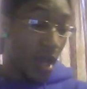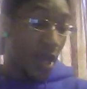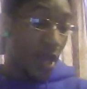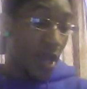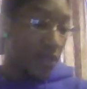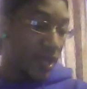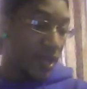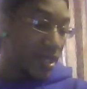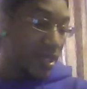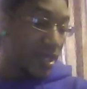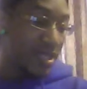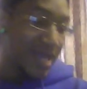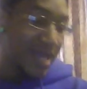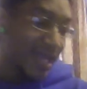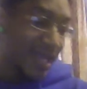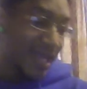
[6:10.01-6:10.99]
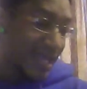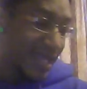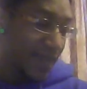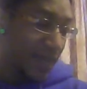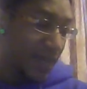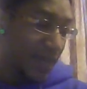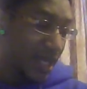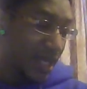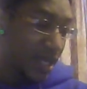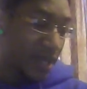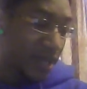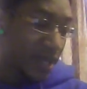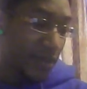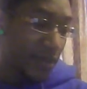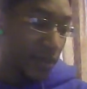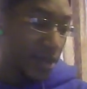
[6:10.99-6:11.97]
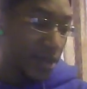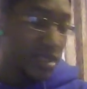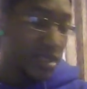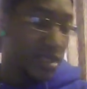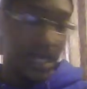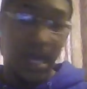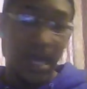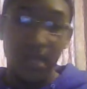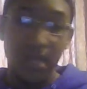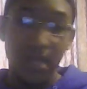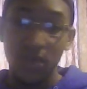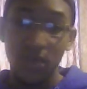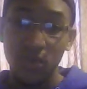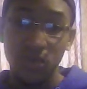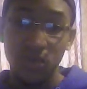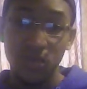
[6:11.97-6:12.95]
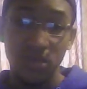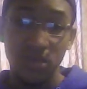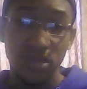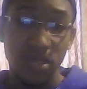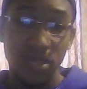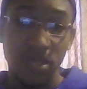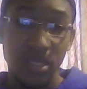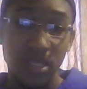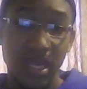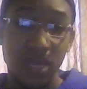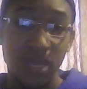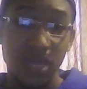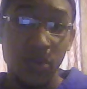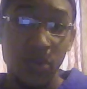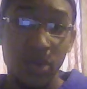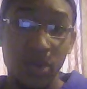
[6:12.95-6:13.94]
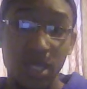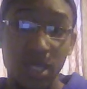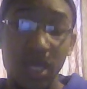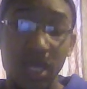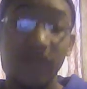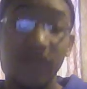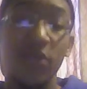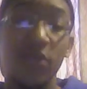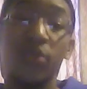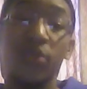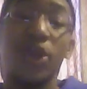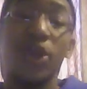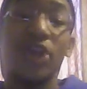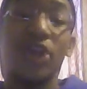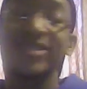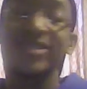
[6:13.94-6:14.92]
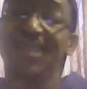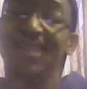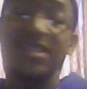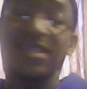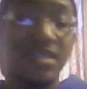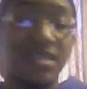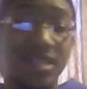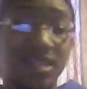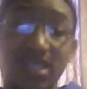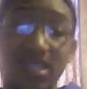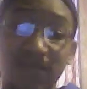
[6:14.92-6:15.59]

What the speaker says: There's not that many other words that I use in the gay community, even though there are tons and tons and